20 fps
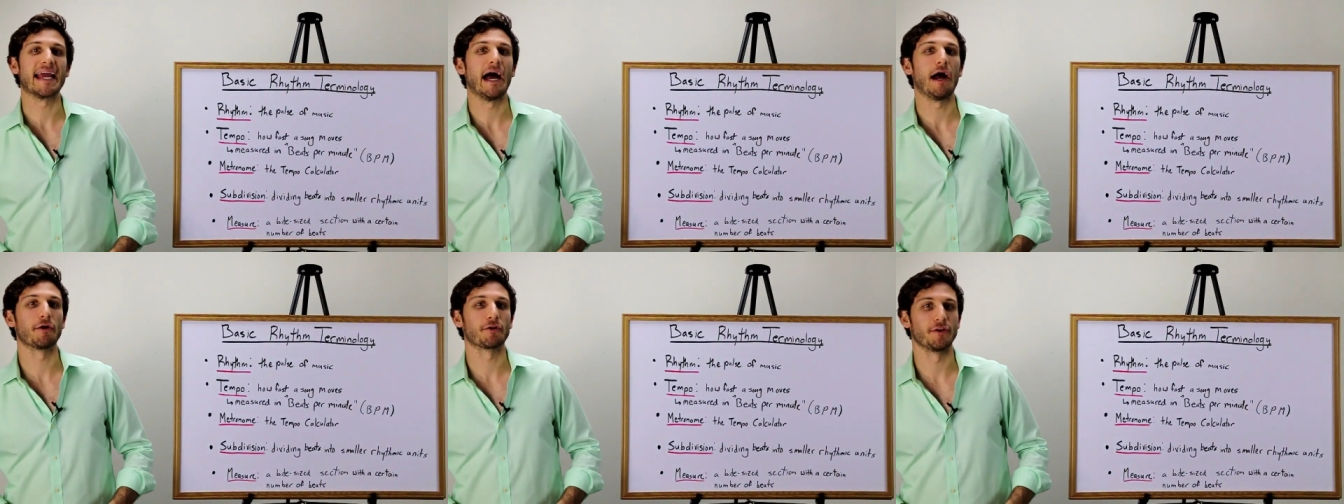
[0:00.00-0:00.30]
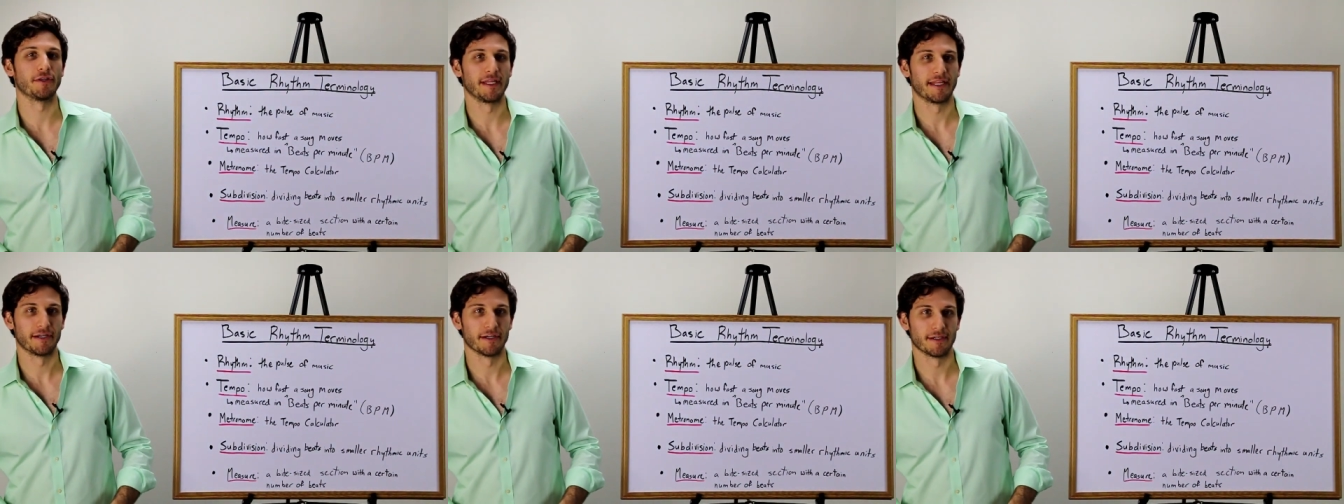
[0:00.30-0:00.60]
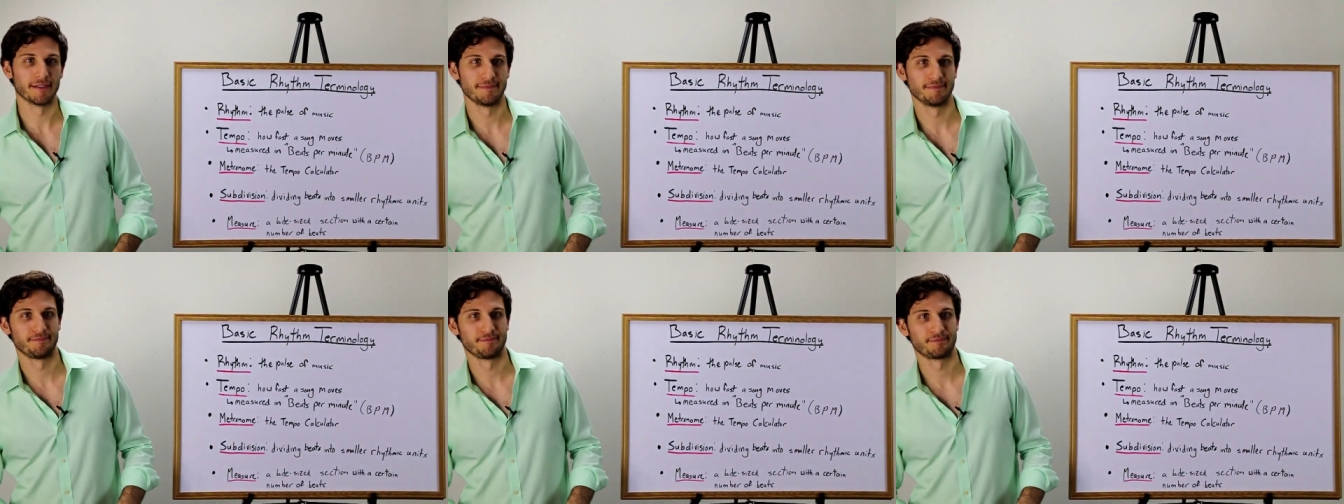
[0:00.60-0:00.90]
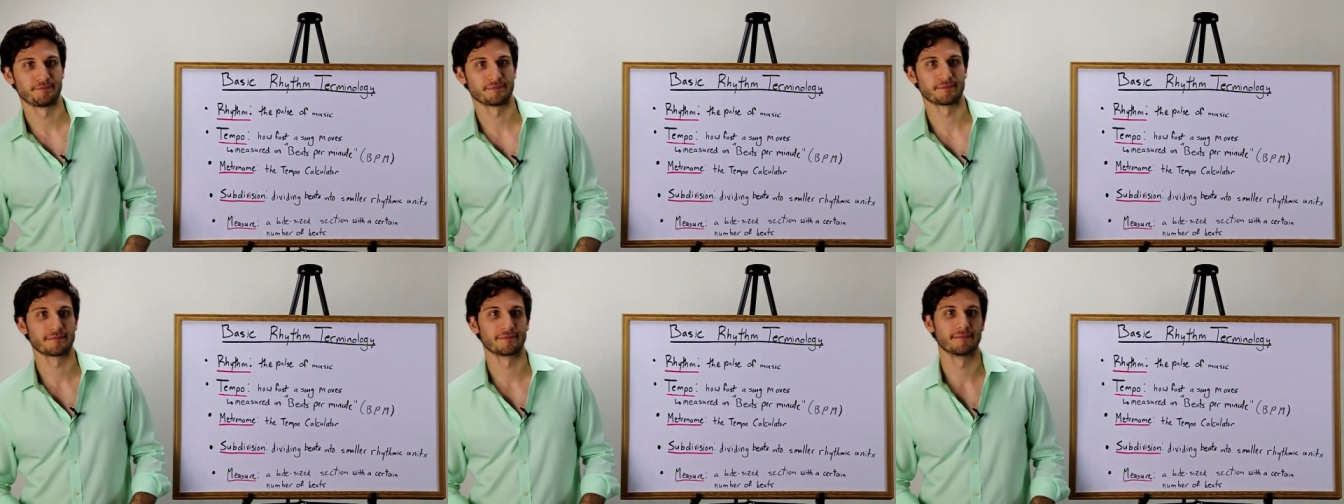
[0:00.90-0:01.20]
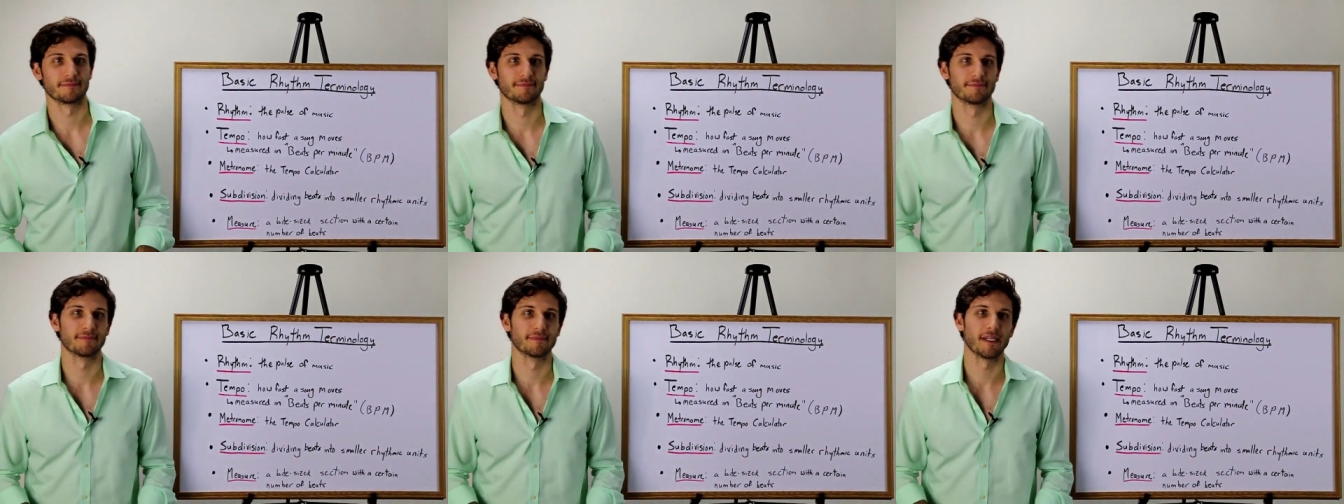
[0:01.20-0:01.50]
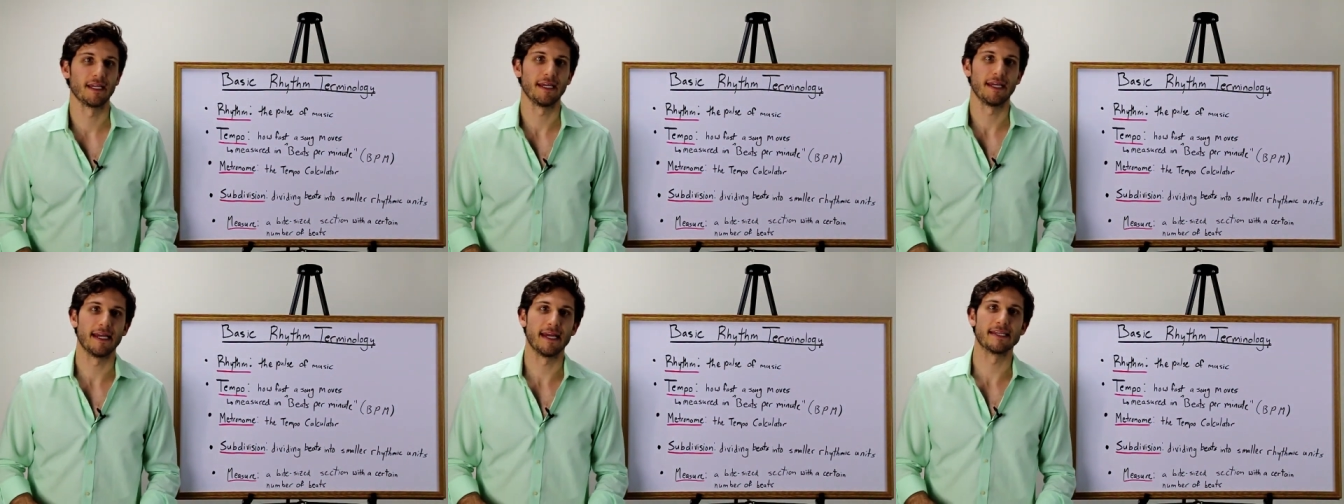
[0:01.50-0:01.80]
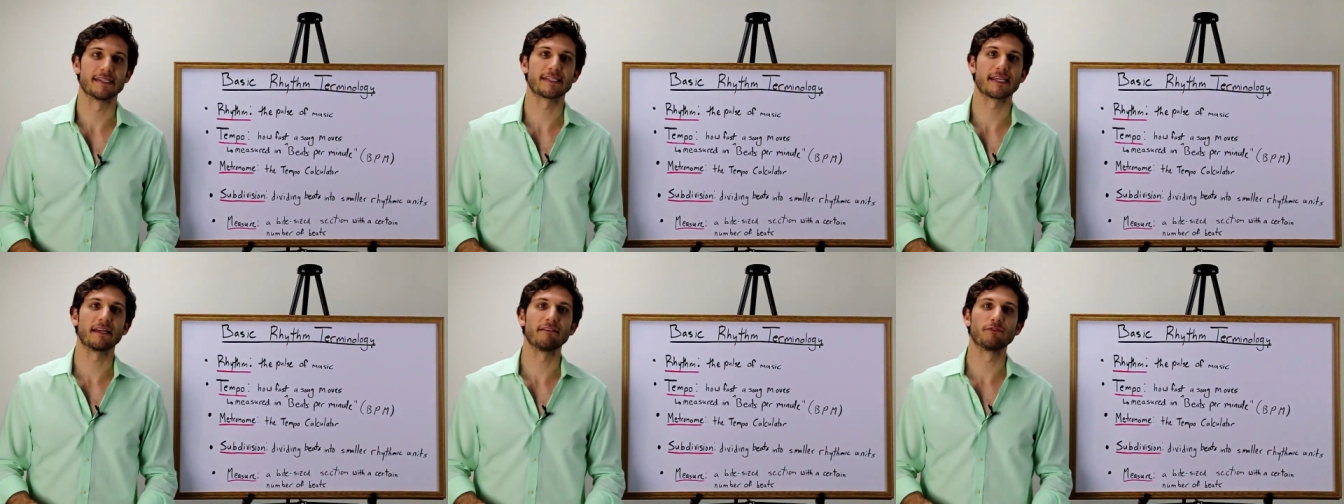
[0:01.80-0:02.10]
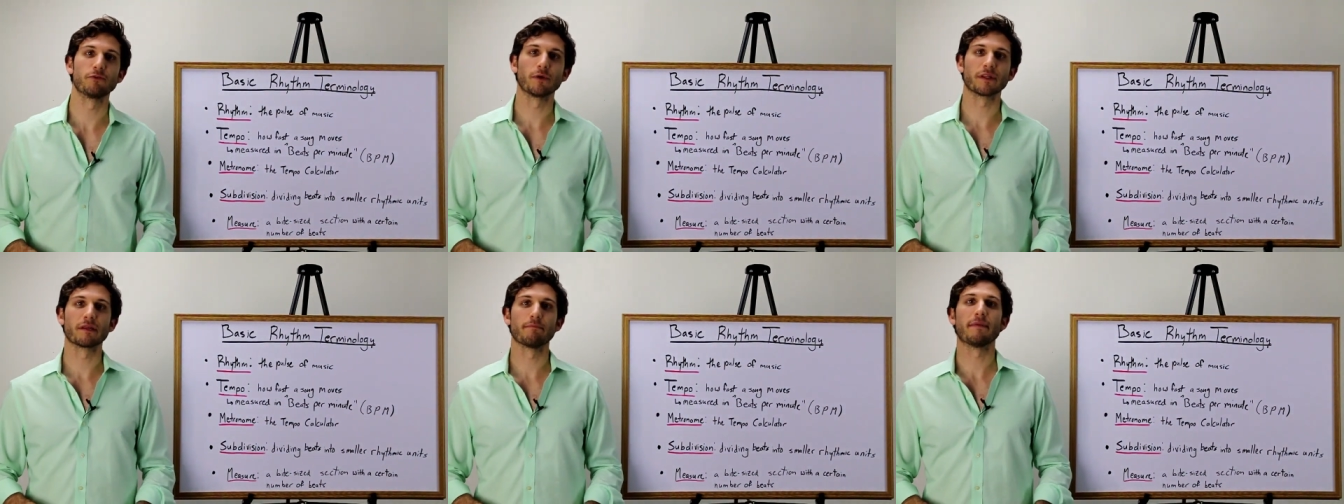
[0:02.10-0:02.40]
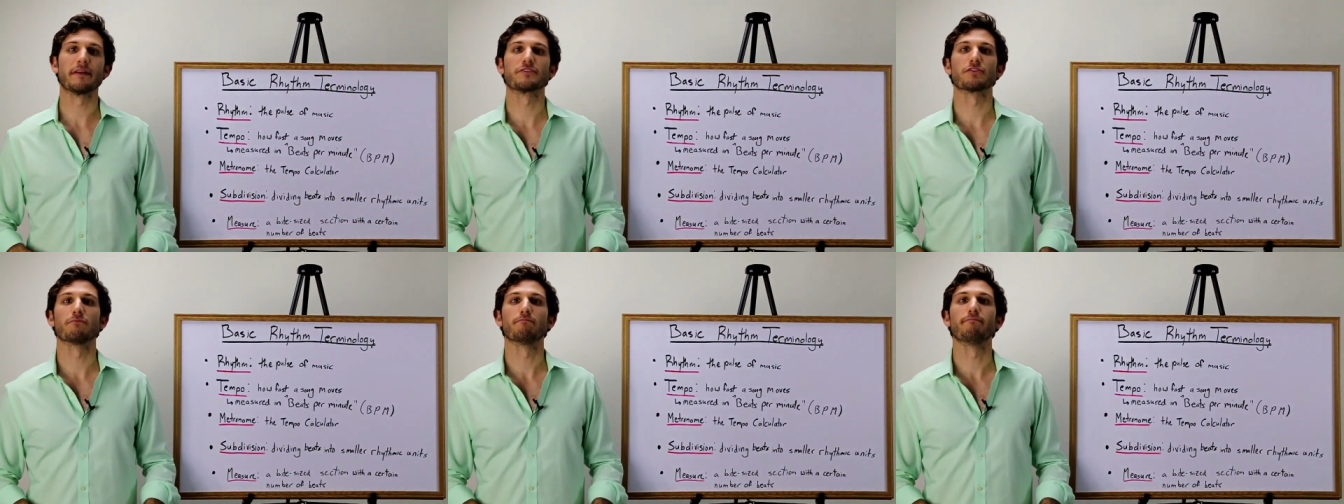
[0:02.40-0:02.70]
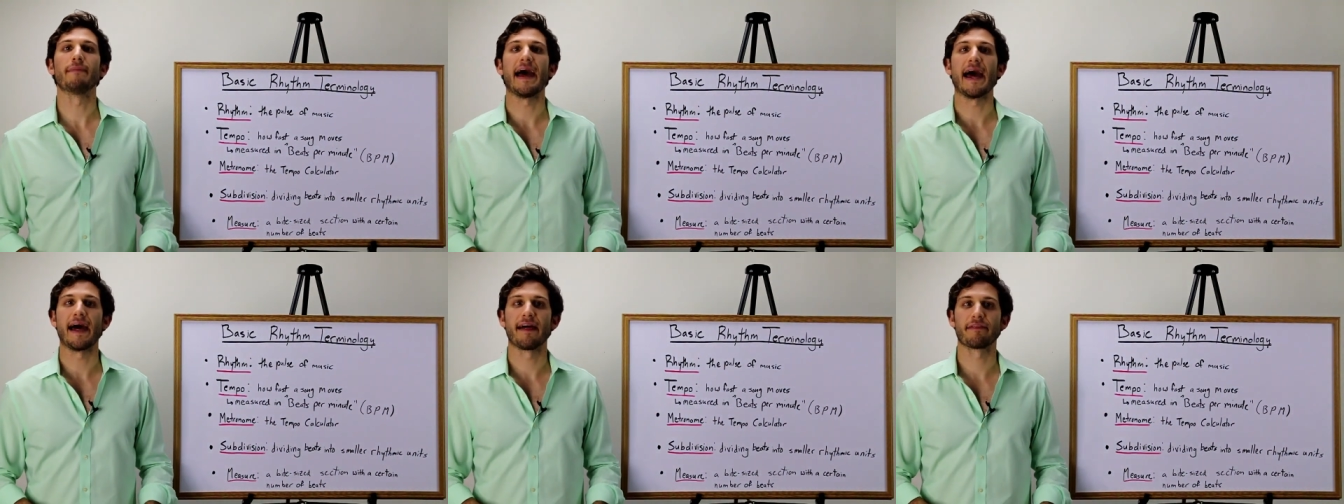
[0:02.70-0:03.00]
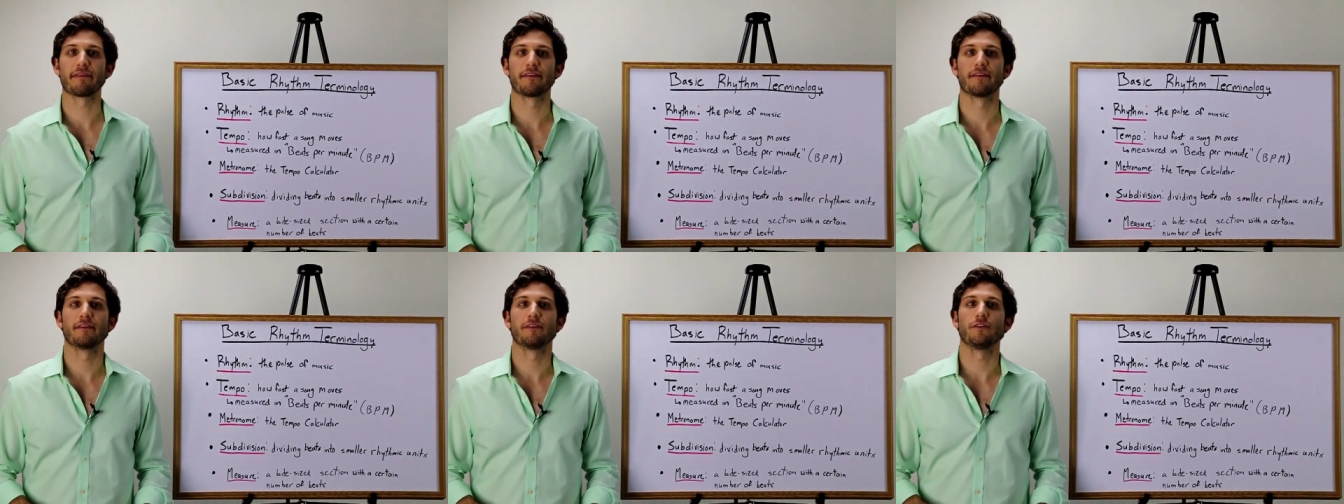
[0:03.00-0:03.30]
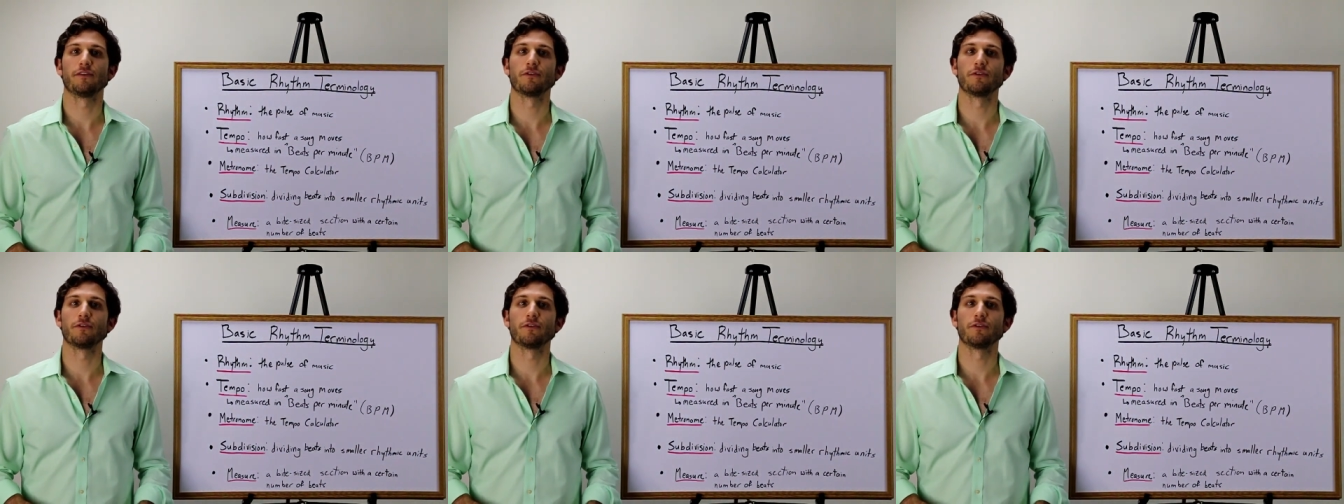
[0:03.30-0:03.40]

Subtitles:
calculator. Instead of doing the mental math,